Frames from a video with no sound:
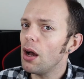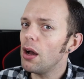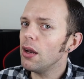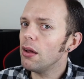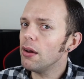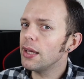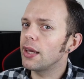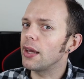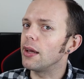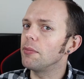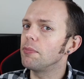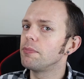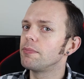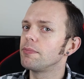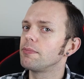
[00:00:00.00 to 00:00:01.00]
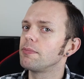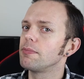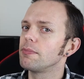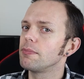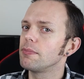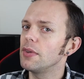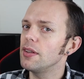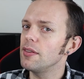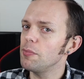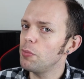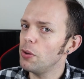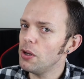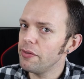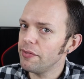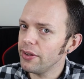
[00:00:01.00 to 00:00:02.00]
I like it. Is it
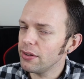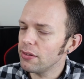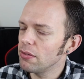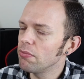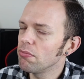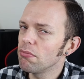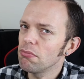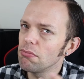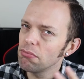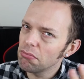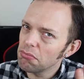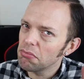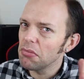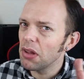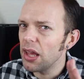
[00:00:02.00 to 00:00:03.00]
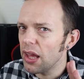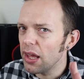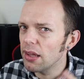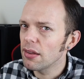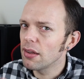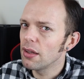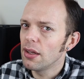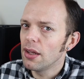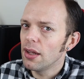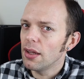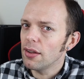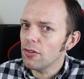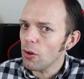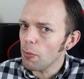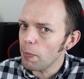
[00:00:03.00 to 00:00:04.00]
perfect? Yeah,
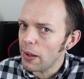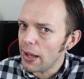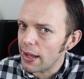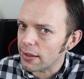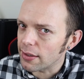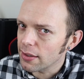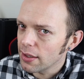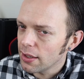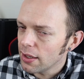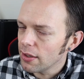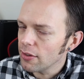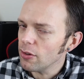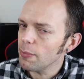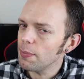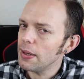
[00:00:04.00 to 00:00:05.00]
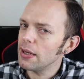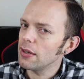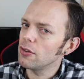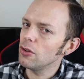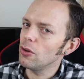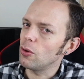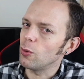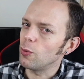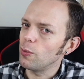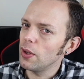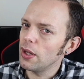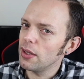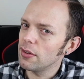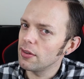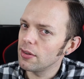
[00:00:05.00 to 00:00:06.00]
it's not bad. It's not bad at all.
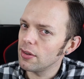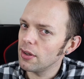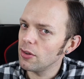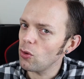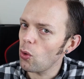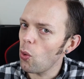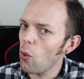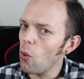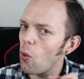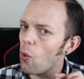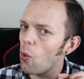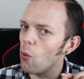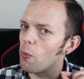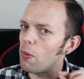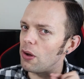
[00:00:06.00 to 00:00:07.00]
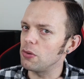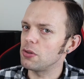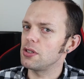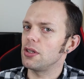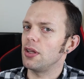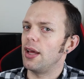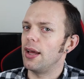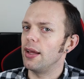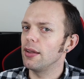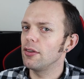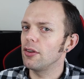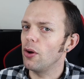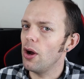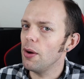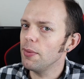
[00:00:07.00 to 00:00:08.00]
It's it's almost there.
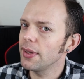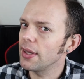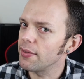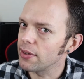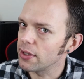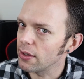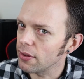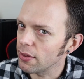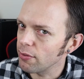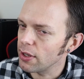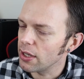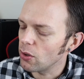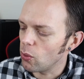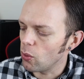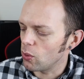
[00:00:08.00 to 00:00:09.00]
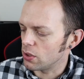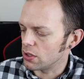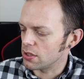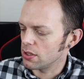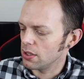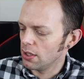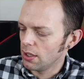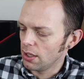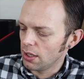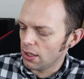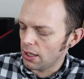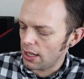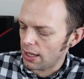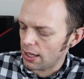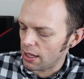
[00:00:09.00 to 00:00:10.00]
So I'm going to give it the three quarters
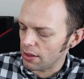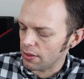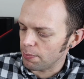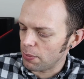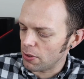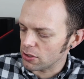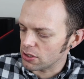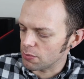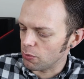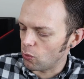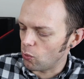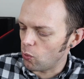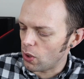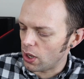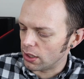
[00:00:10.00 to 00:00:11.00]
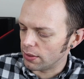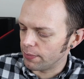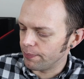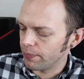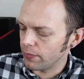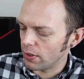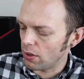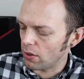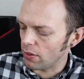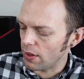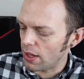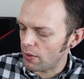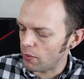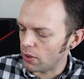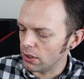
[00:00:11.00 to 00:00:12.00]
out of the possible one on
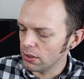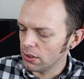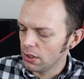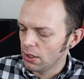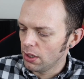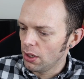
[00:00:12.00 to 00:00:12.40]
that one,